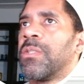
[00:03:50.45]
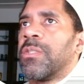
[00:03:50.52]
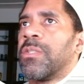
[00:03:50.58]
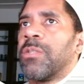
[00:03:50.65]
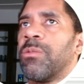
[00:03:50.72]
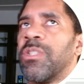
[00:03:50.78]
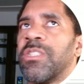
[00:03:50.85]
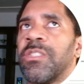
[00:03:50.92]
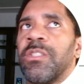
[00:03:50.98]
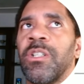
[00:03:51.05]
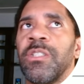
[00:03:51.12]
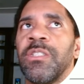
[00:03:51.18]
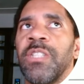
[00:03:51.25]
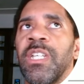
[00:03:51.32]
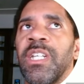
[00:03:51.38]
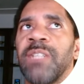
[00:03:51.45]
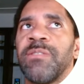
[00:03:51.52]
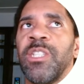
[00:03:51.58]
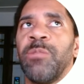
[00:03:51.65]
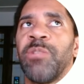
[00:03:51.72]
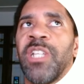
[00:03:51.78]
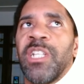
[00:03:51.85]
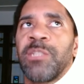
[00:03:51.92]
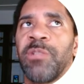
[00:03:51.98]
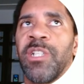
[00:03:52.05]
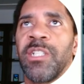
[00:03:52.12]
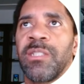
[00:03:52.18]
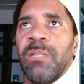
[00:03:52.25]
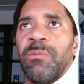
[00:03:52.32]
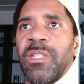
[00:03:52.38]
So we start in dev C++.
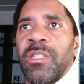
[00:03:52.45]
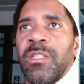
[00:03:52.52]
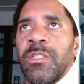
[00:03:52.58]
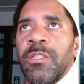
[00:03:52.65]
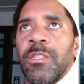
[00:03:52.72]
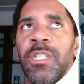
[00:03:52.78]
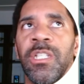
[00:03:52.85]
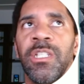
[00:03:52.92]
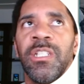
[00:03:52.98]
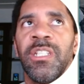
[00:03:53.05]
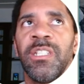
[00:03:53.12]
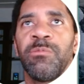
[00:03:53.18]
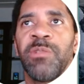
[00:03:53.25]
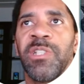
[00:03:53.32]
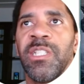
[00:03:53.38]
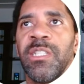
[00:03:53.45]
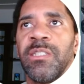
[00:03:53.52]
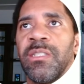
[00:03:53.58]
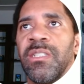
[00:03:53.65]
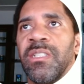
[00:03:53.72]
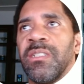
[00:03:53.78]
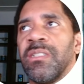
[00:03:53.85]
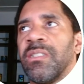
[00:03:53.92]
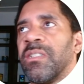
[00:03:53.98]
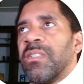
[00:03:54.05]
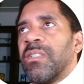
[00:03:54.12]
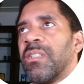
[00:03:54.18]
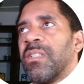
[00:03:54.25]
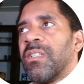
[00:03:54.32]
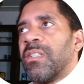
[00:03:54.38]
Let me get it in place here.
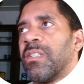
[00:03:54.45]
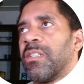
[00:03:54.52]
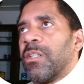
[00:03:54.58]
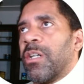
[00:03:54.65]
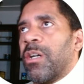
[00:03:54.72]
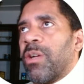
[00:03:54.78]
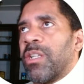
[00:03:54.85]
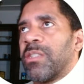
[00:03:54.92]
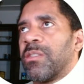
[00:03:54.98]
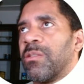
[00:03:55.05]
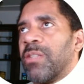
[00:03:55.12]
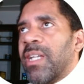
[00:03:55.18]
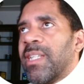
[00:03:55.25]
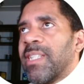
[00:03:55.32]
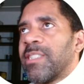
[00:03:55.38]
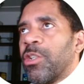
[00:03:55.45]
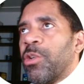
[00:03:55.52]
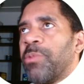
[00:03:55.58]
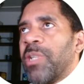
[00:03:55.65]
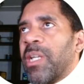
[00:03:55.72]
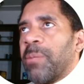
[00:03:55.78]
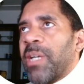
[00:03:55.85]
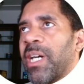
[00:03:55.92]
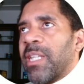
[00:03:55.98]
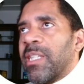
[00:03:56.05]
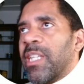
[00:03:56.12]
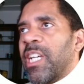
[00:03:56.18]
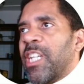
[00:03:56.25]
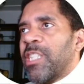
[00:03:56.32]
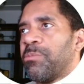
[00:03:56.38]
All right, so now let's open up our
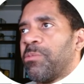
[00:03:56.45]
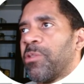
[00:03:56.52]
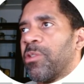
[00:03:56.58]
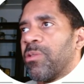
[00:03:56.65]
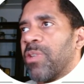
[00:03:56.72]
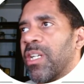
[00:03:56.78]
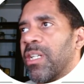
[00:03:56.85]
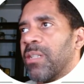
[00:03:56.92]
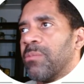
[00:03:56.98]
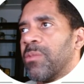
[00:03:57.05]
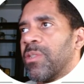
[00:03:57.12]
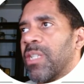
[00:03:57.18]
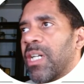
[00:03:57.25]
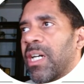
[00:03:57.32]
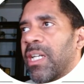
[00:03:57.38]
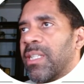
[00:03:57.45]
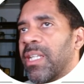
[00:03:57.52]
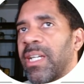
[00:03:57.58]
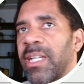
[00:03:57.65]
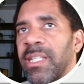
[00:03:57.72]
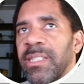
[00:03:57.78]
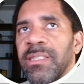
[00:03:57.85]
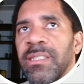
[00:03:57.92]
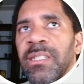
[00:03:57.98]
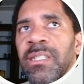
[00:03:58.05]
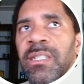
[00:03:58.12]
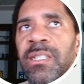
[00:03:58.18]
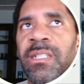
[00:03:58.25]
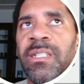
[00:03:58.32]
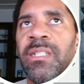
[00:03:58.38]
last program, our last
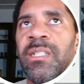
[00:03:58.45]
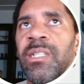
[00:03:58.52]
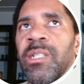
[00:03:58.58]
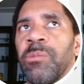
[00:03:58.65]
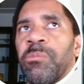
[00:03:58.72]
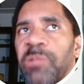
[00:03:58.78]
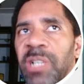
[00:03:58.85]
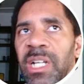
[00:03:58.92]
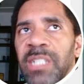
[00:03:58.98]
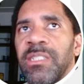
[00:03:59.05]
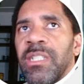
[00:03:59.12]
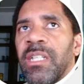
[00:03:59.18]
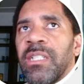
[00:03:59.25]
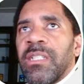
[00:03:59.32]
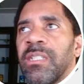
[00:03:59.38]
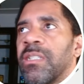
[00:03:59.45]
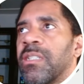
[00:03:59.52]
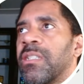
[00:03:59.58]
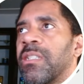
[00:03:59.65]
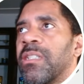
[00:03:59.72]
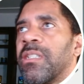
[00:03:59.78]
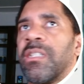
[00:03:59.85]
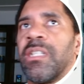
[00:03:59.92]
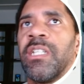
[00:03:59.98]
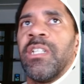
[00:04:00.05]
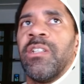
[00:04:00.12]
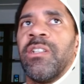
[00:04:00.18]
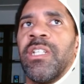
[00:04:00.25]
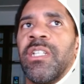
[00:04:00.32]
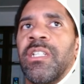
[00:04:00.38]
project, and
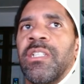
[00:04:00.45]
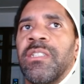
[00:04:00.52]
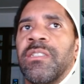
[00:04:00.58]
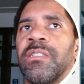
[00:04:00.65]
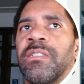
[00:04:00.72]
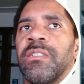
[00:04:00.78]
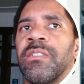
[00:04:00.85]
here it is.